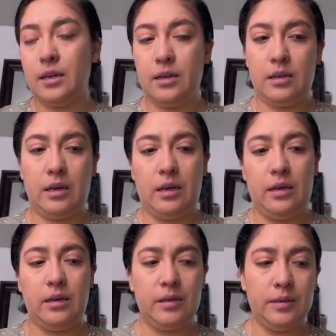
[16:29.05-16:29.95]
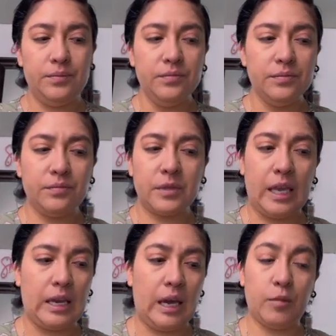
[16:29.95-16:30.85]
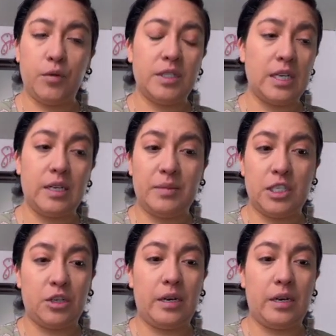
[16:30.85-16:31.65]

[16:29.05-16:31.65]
Like, I'm always gonna miss her.